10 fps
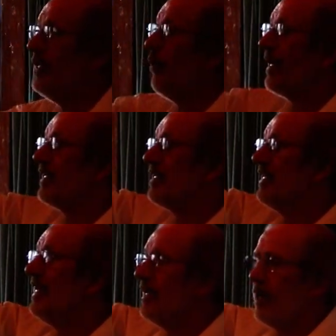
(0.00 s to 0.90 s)
when you
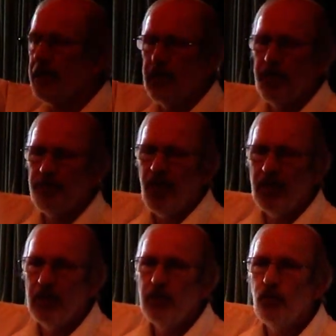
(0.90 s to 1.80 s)
exceed
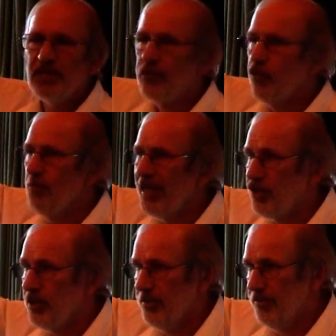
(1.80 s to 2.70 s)
using too
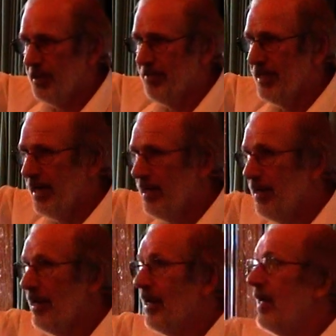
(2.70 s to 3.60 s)
much vitamin A,
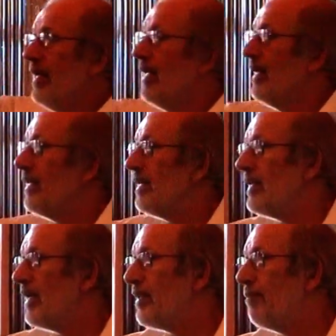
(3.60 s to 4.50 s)

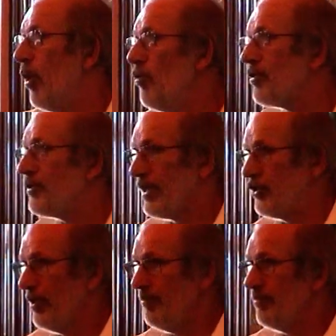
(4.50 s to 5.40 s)
then the bone
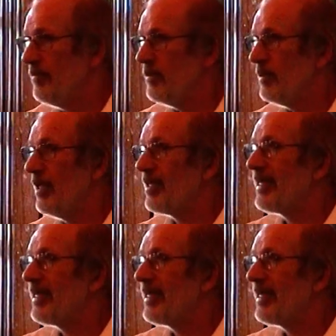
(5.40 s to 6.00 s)
structure, the